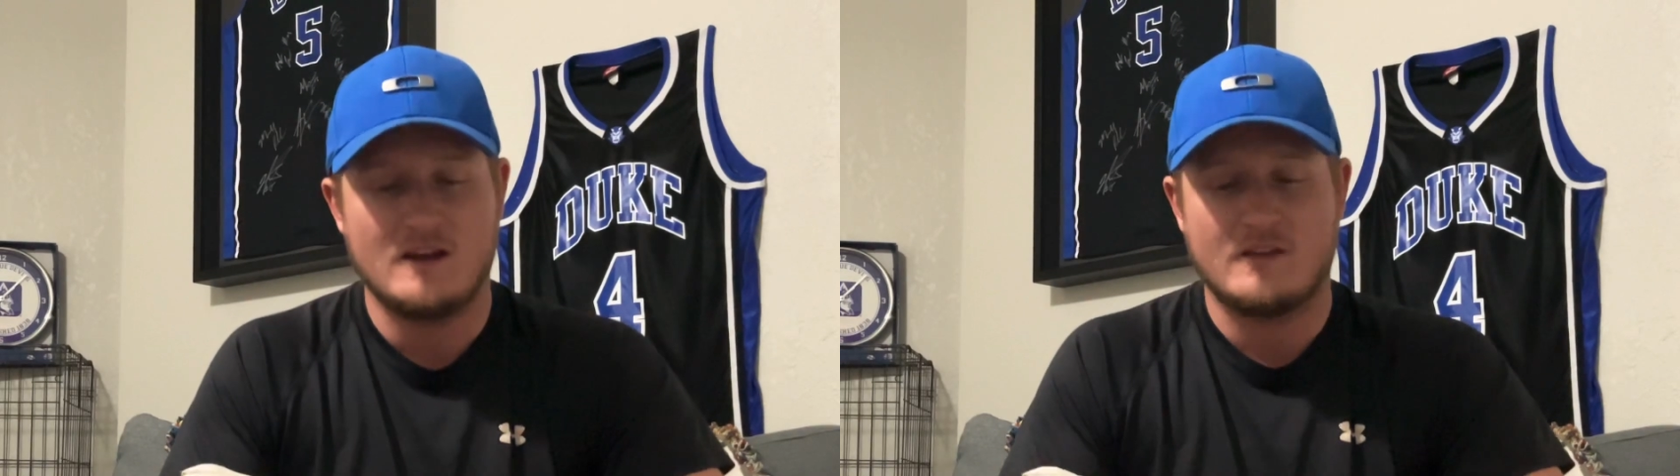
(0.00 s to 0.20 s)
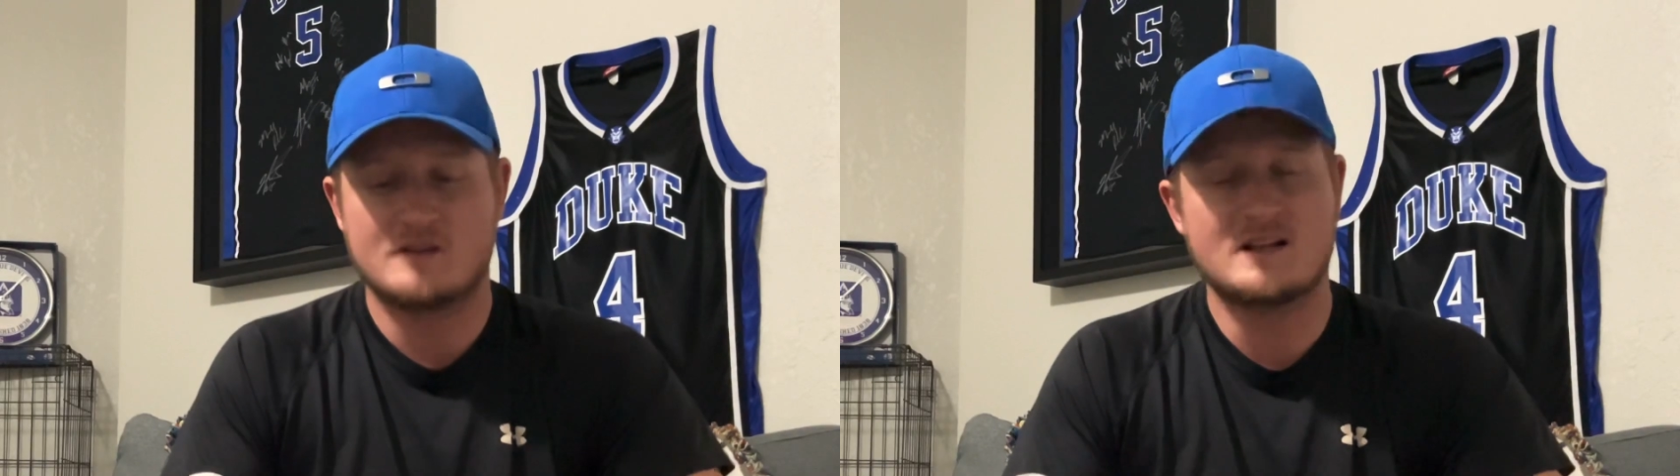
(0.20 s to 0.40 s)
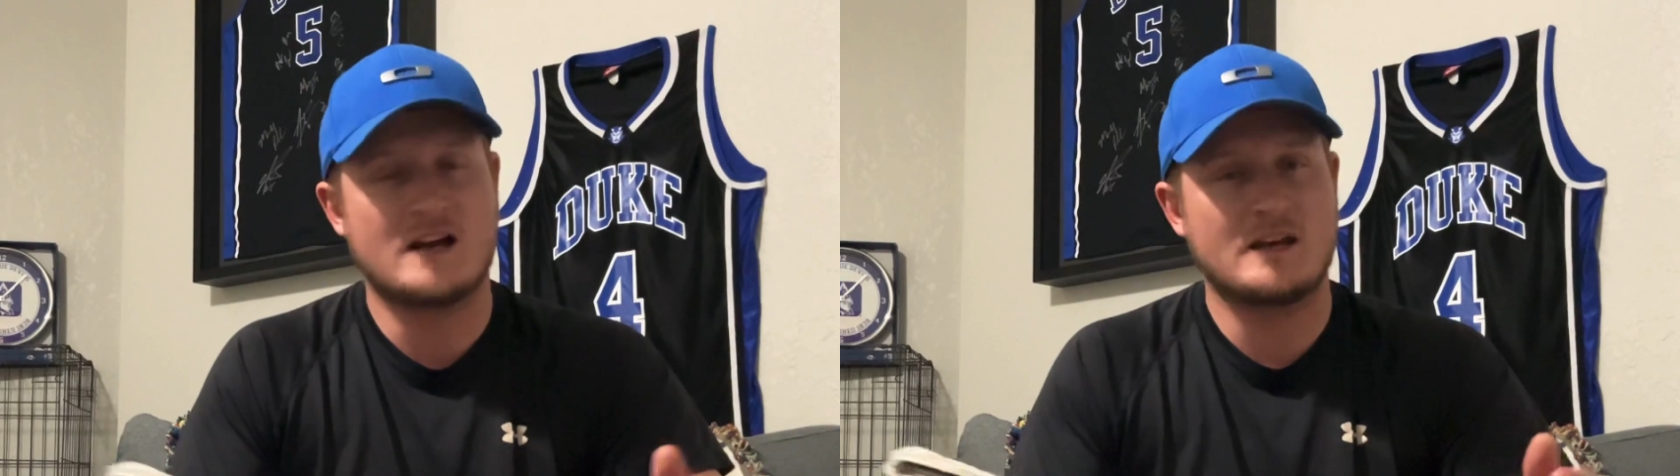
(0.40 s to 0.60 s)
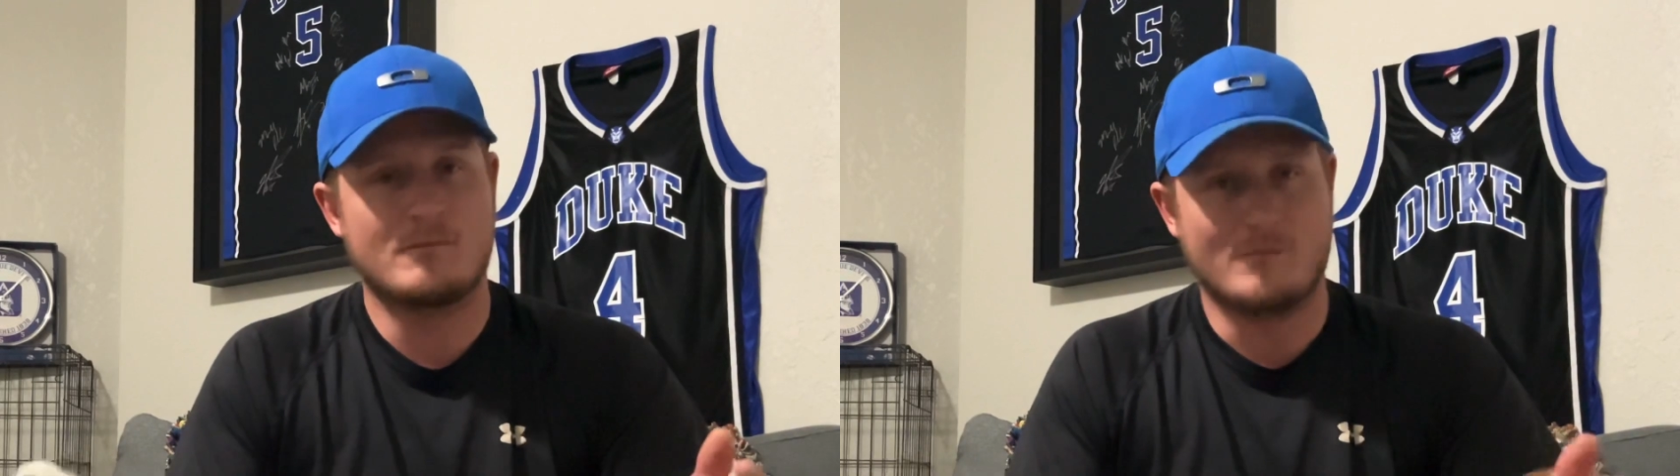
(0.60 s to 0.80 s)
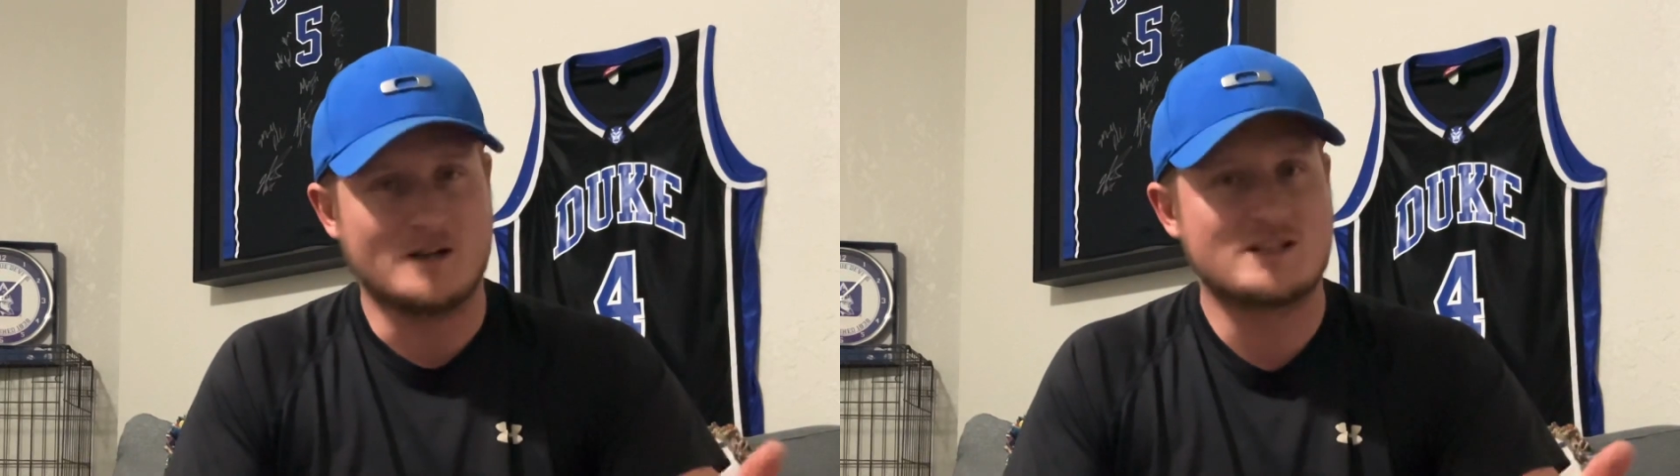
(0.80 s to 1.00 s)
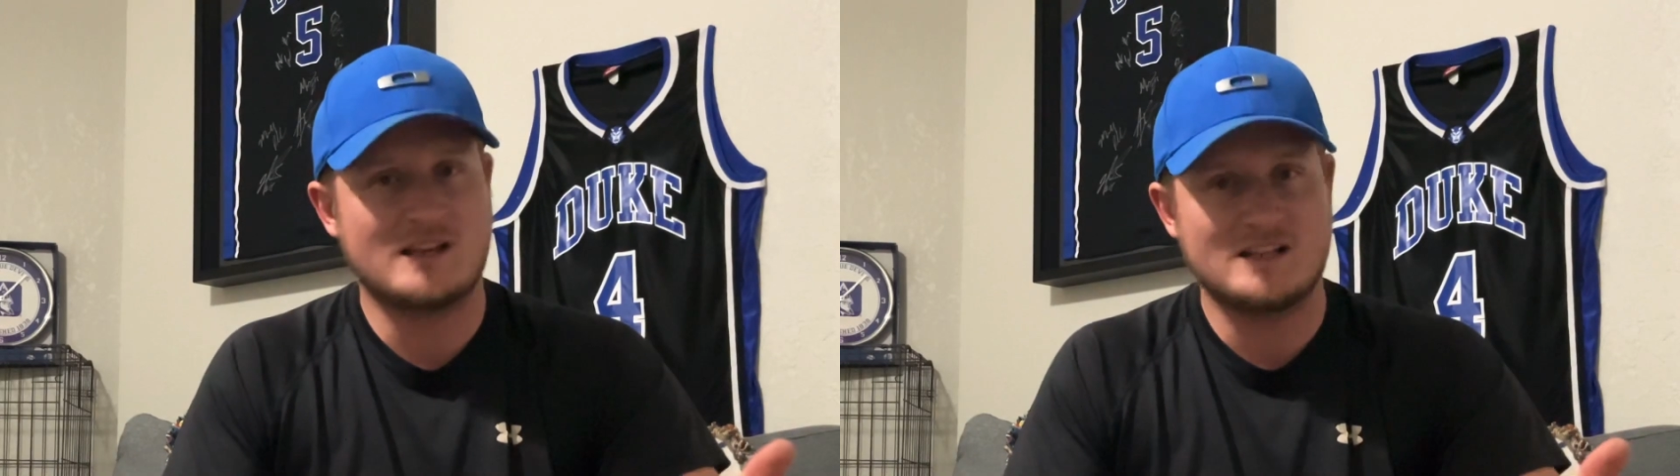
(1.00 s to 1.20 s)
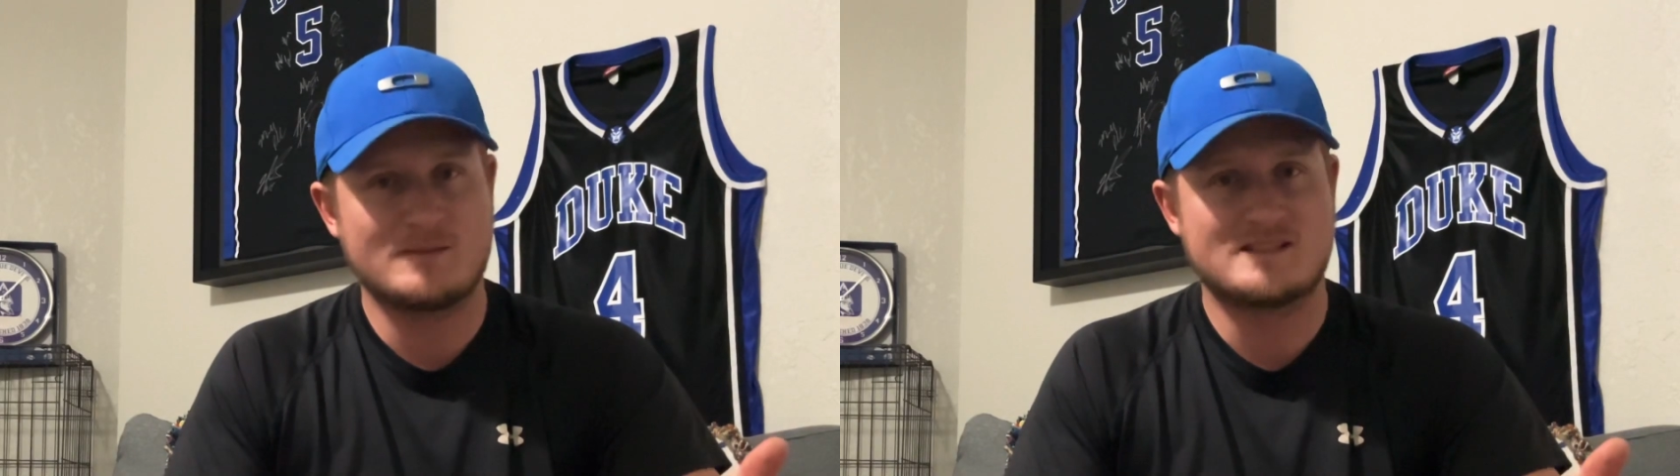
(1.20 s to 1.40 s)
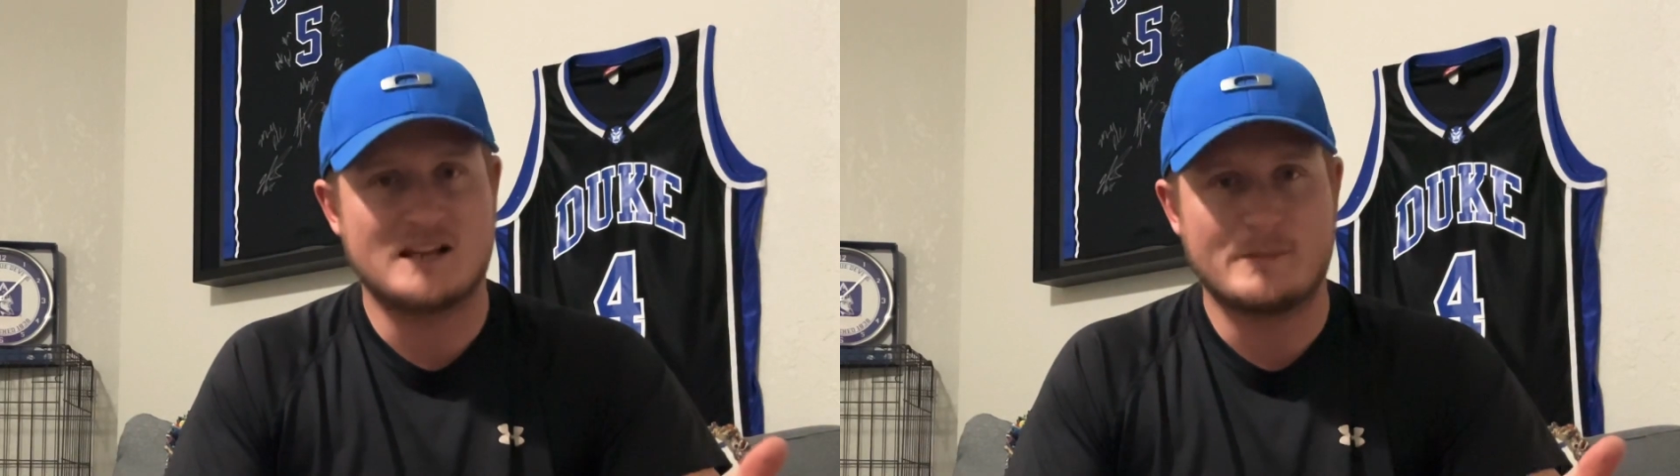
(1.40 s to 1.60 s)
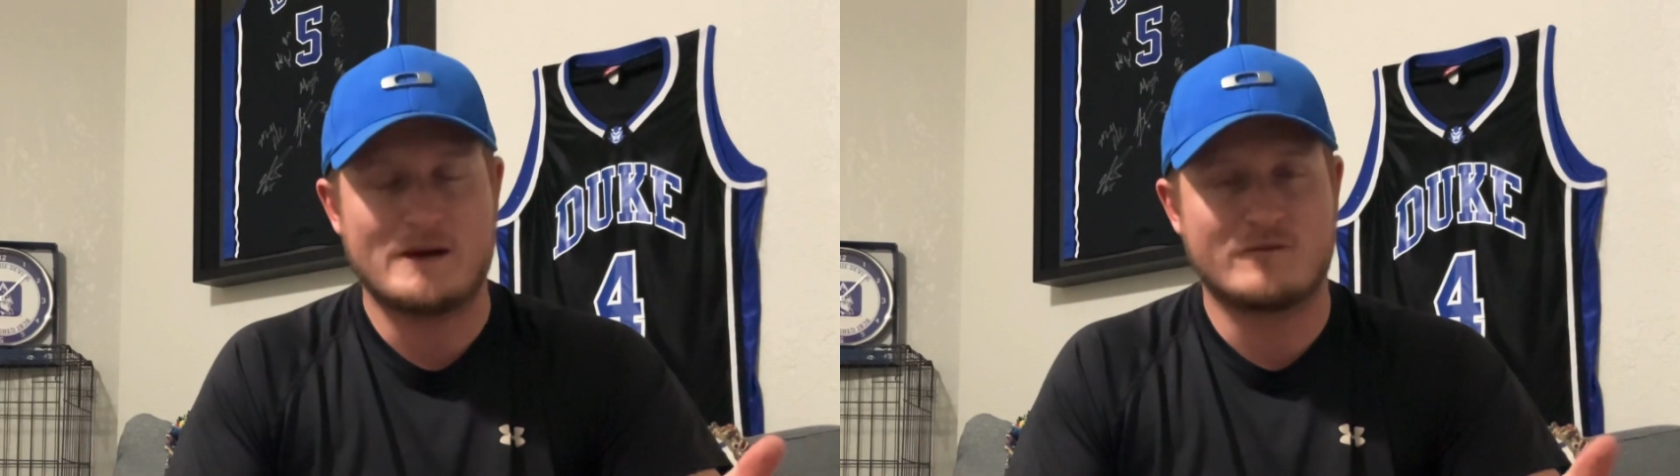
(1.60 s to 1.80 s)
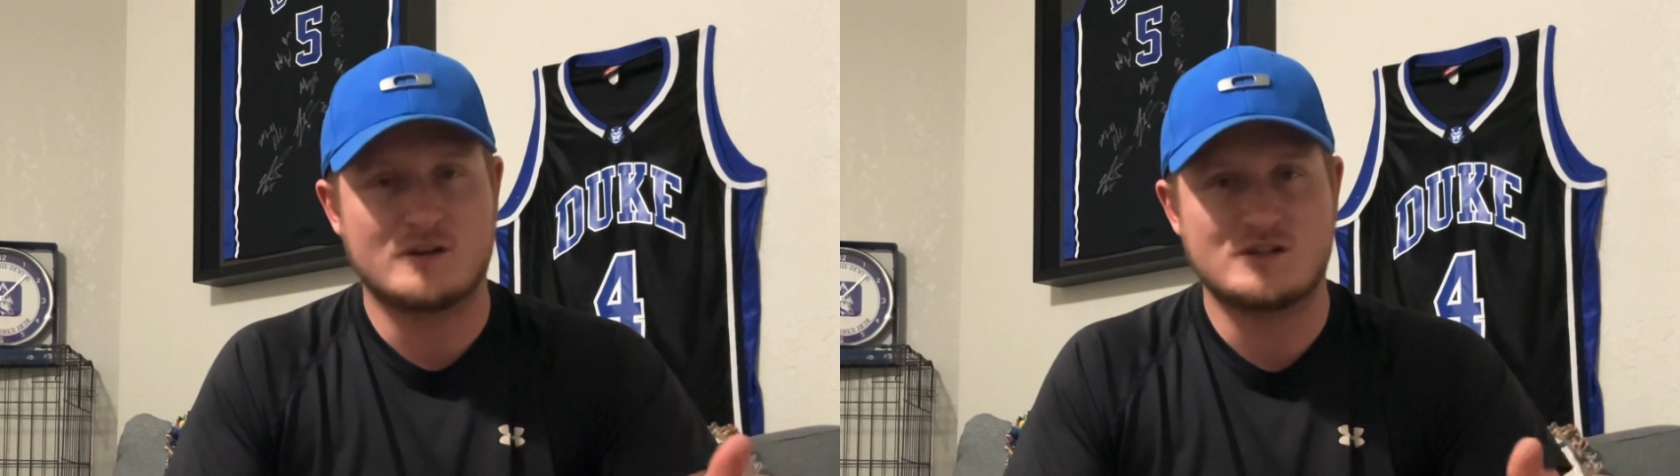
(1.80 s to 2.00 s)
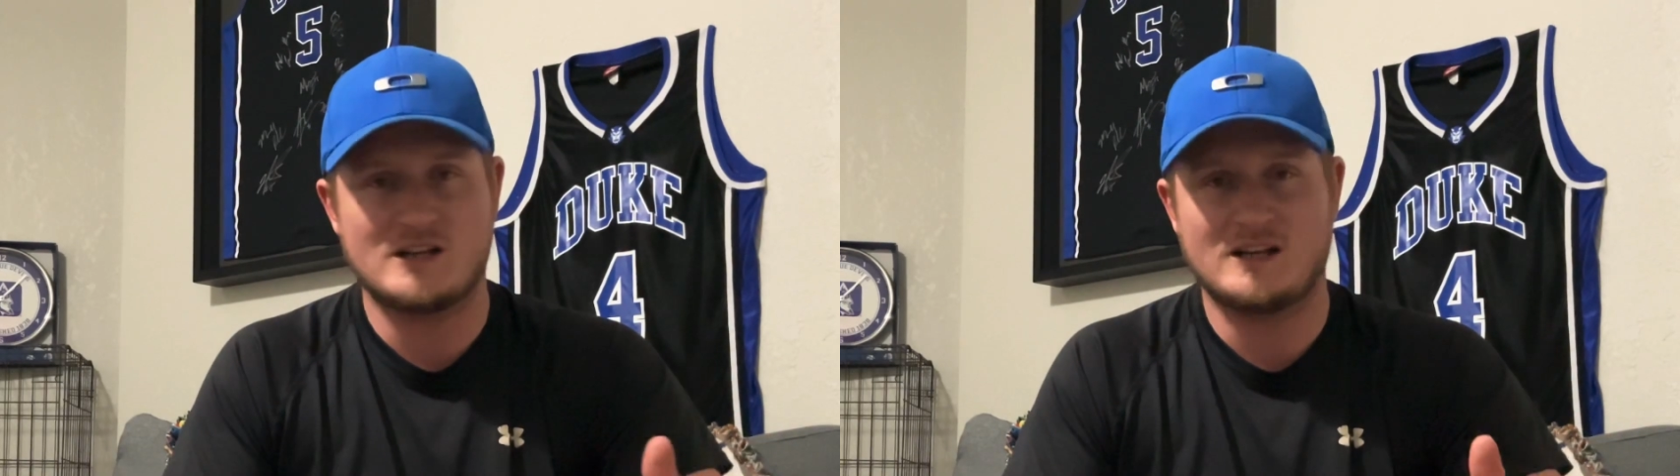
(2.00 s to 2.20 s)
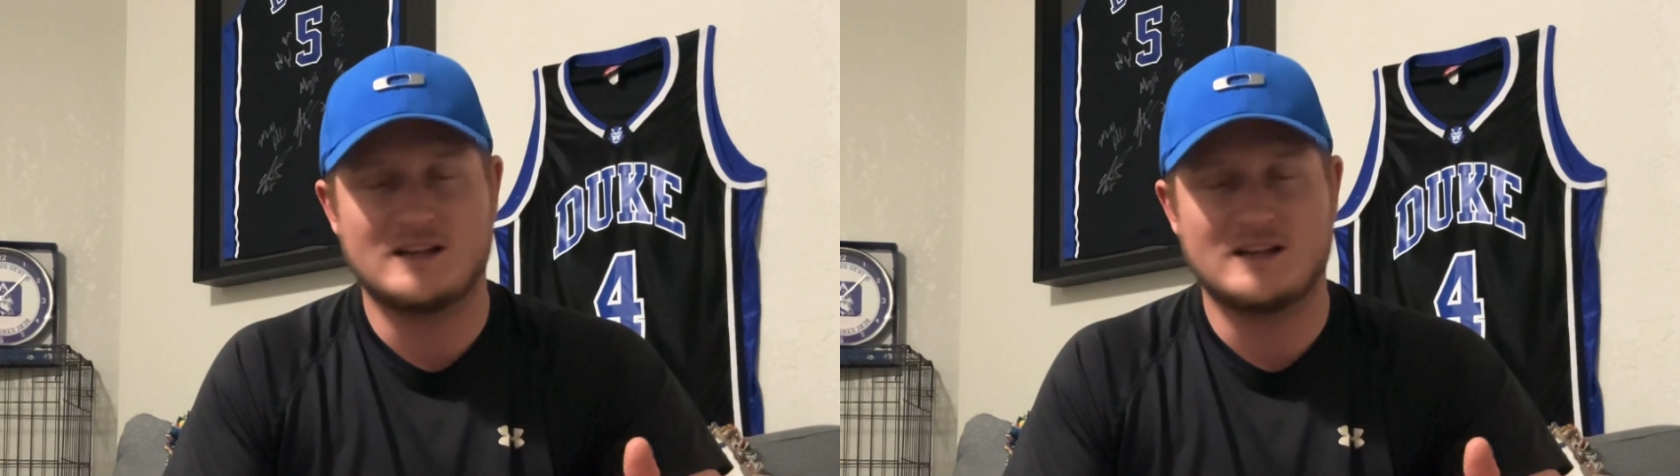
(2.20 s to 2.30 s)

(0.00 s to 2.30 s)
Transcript: There's not much that needs to be said about Virginia